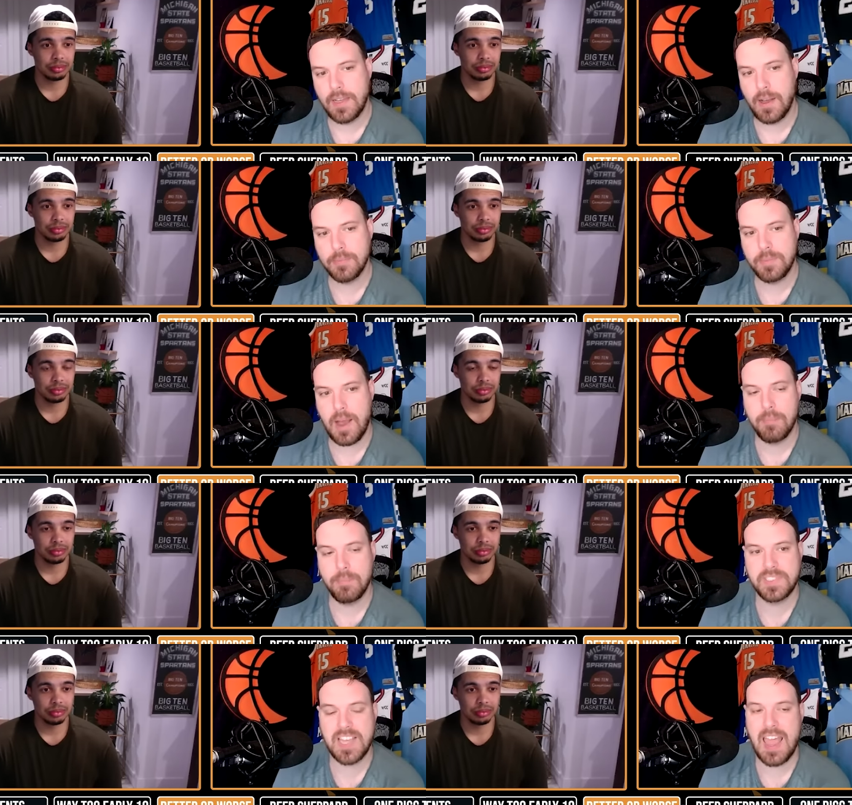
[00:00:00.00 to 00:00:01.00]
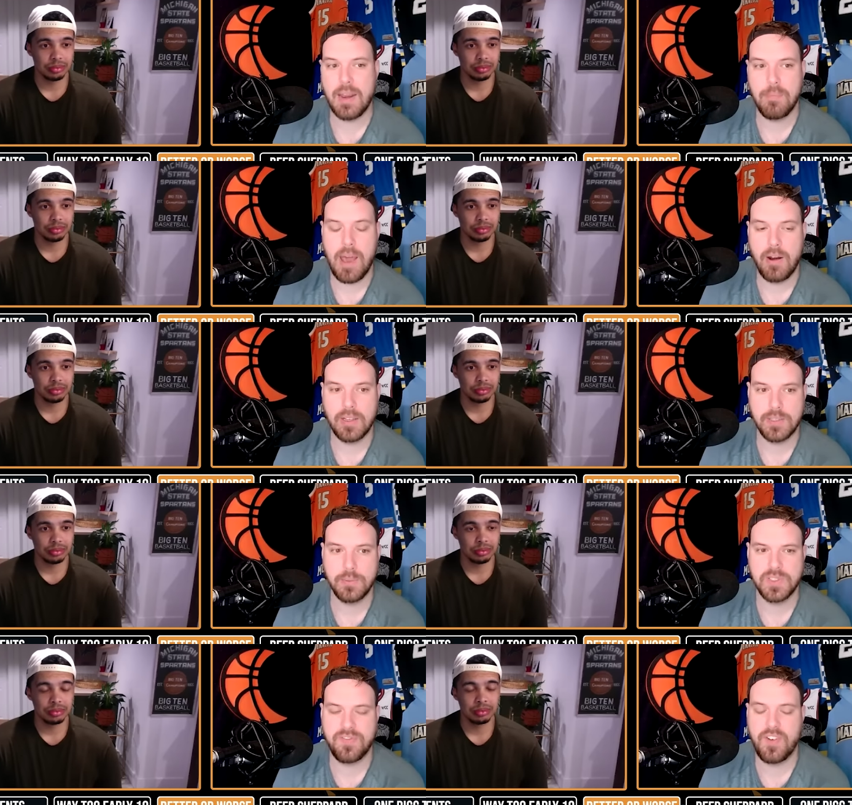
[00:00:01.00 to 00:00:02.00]
Speaker 1: I'm sad about it because
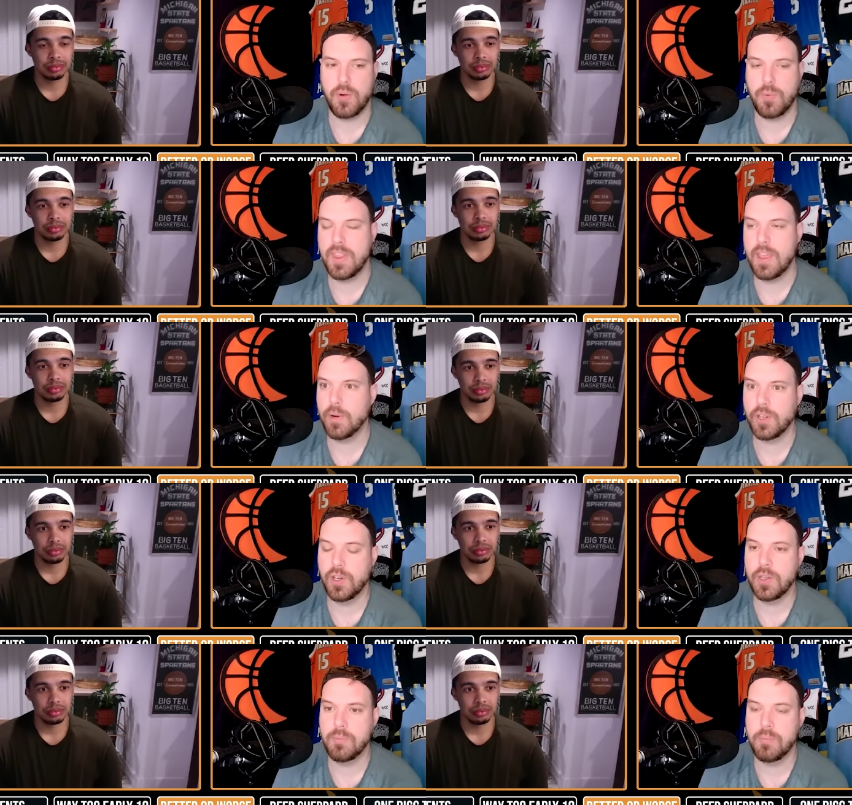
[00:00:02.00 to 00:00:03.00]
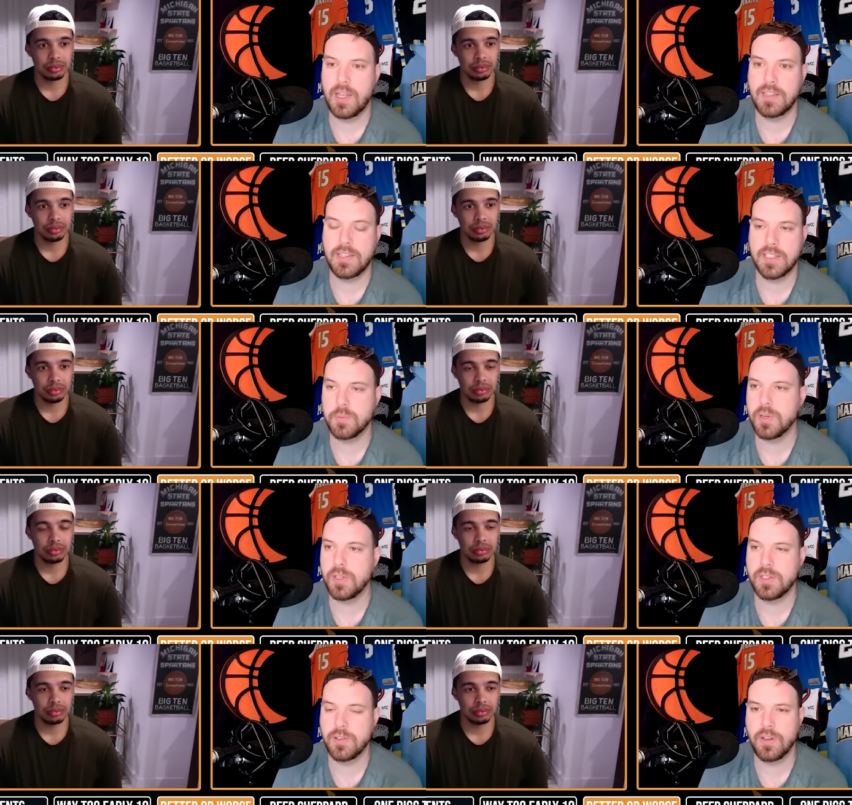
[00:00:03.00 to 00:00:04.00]
it was fun when they were good, but I think it's
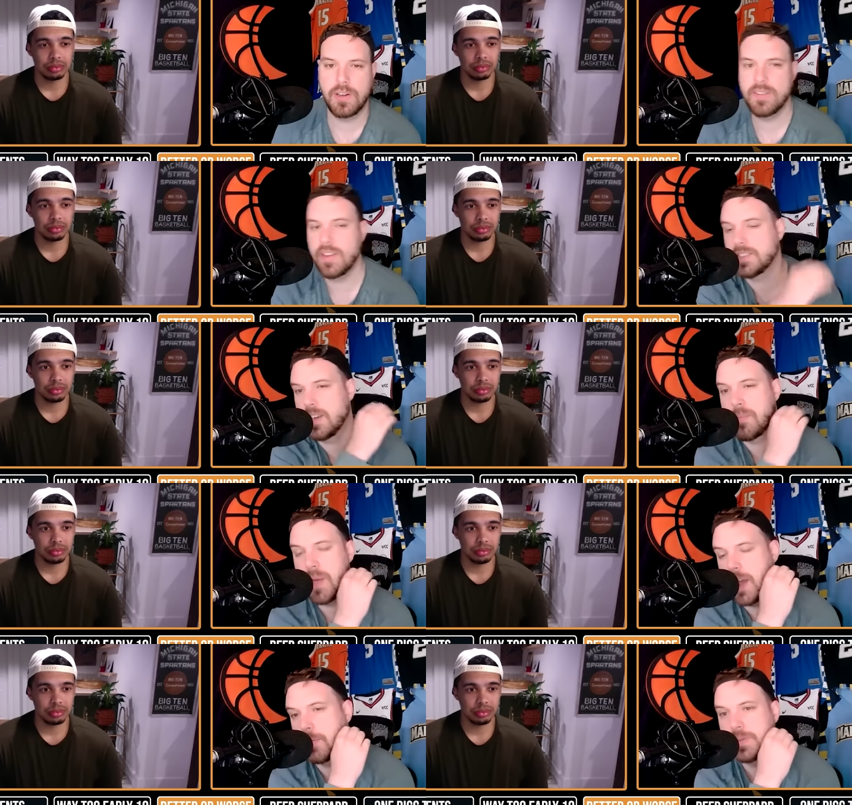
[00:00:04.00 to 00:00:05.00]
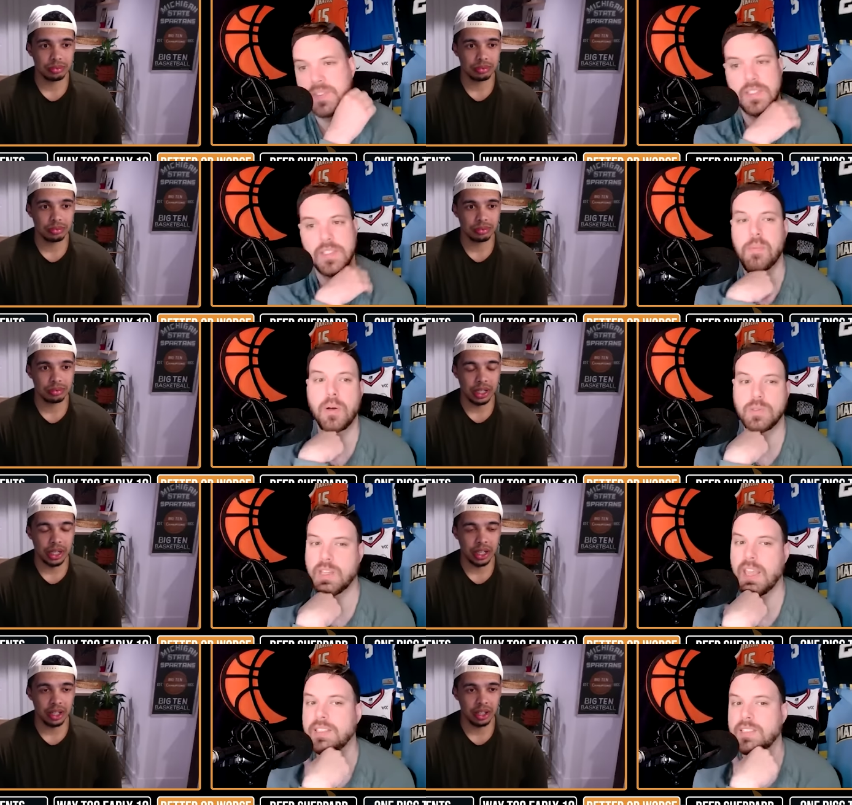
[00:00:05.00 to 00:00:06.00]
pretty clear they're going to take a step backwards in the
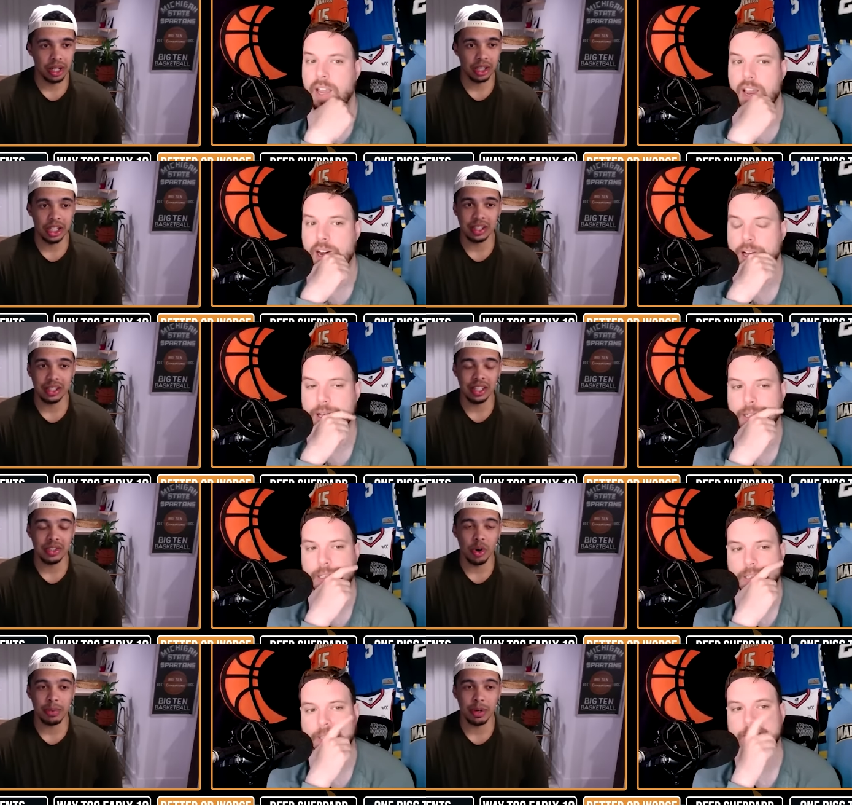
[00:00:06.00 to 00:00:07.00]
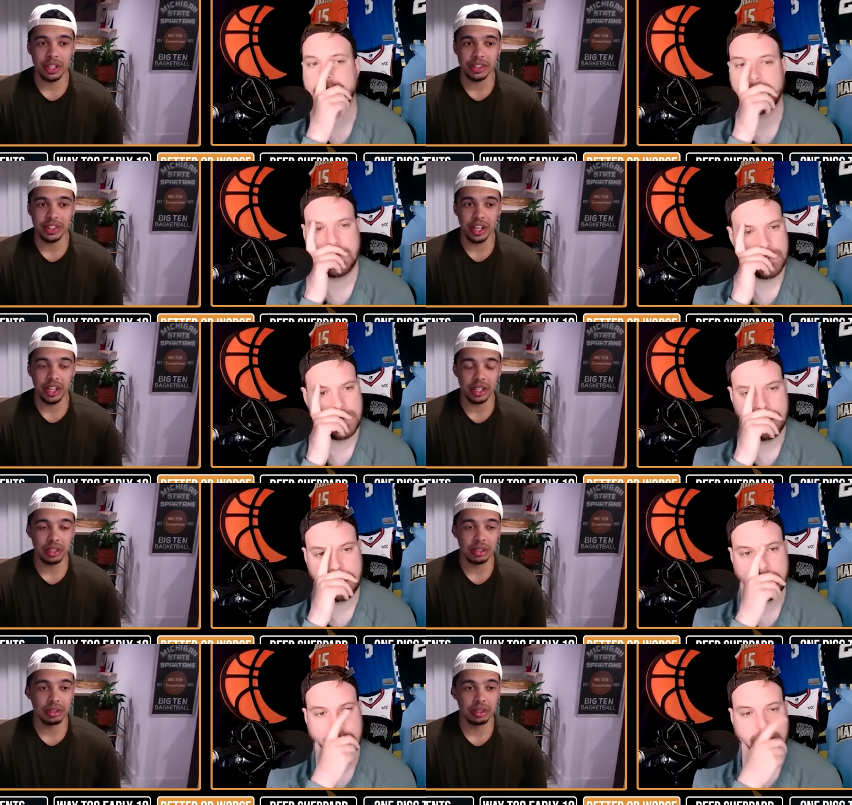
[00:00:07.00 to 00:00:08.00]
post
Speaker 2: case. Yeah. Unless Hoiberg gets to cooking.
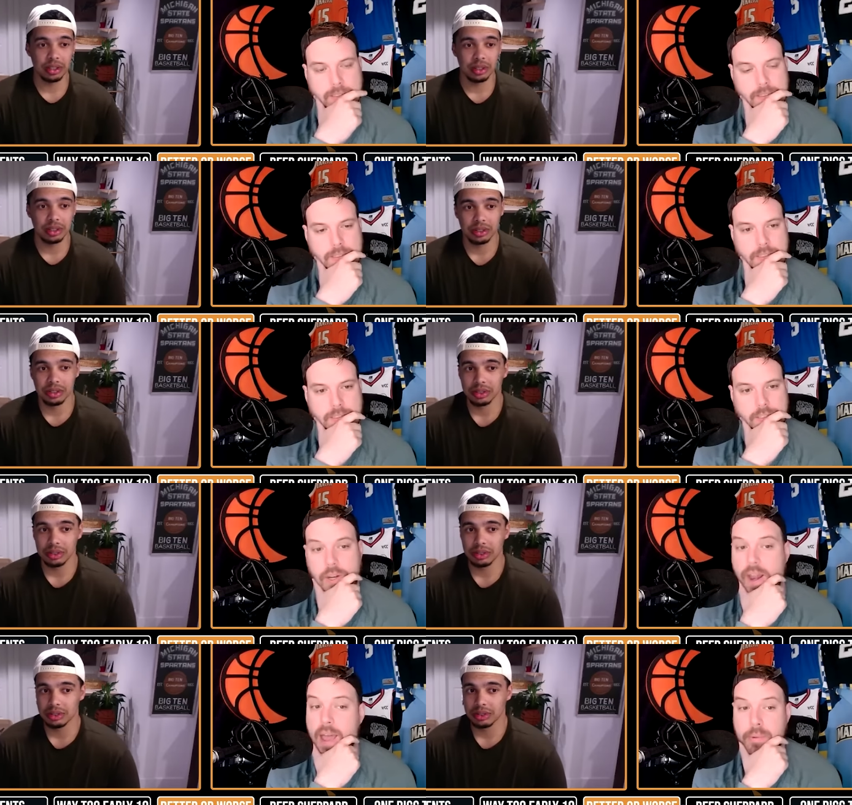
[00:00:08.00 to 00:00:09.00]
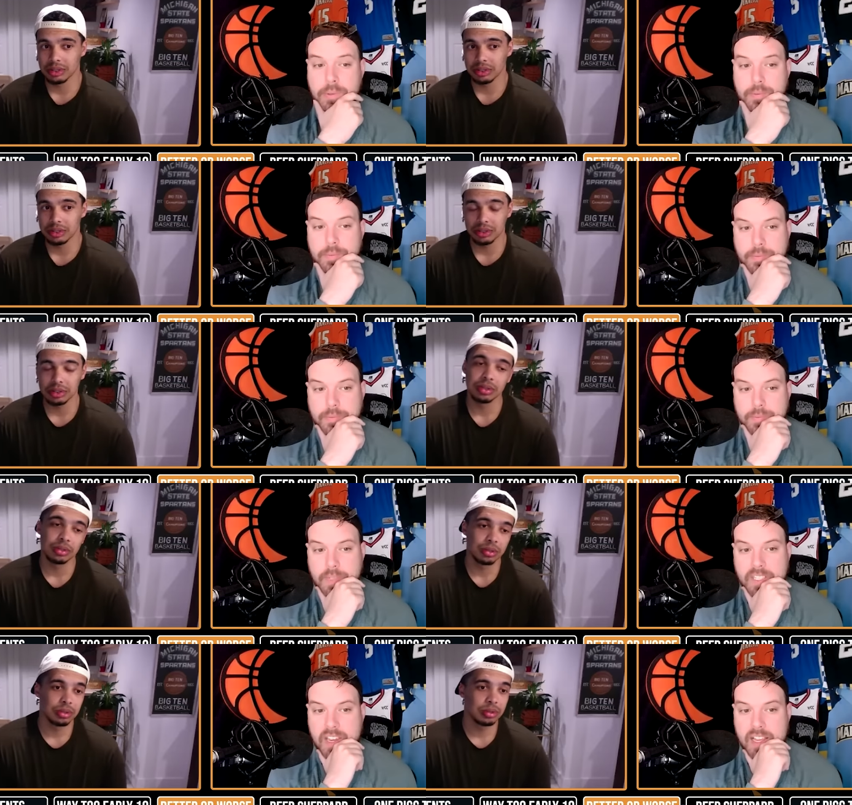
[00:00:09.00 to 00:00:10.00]
Speaker 1: Could happen.
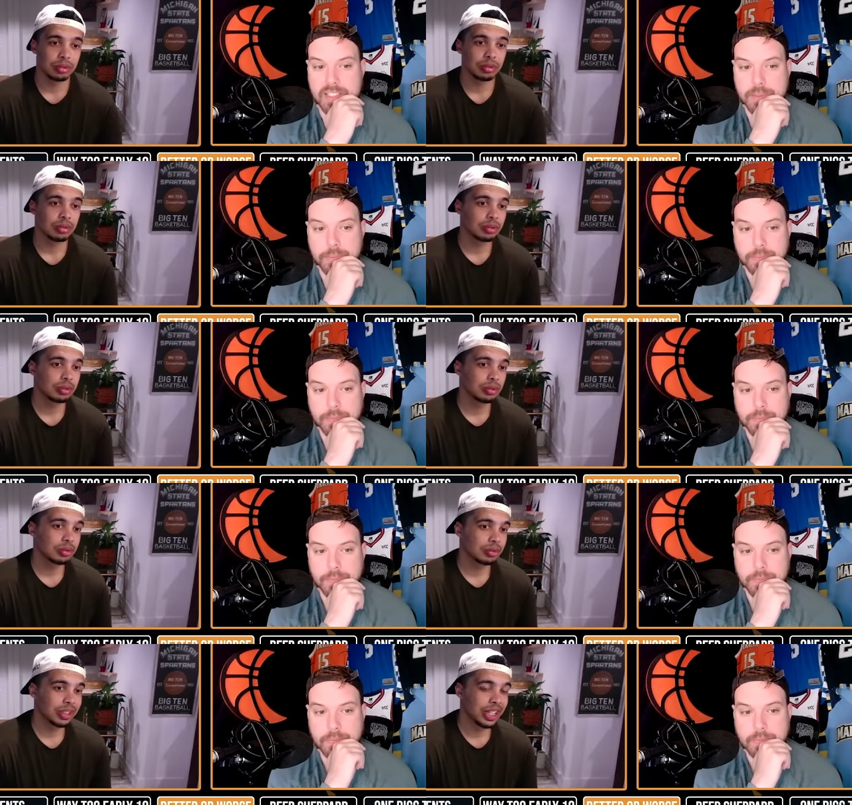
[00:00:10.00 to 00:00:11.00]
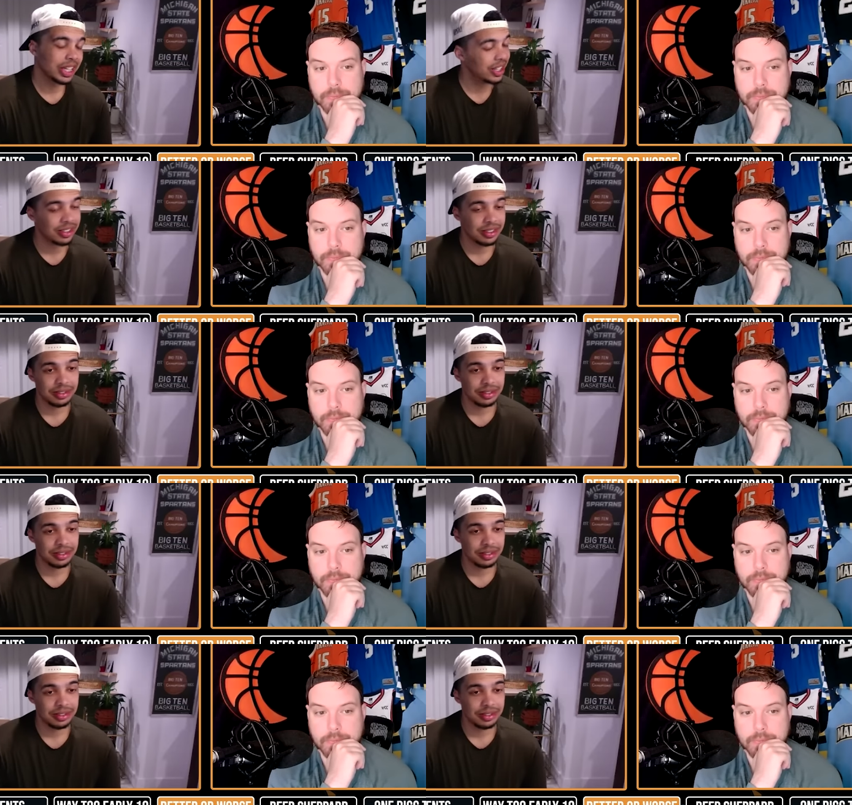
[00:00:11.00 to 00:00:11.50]
He's handsome.
Speaker 2: He is.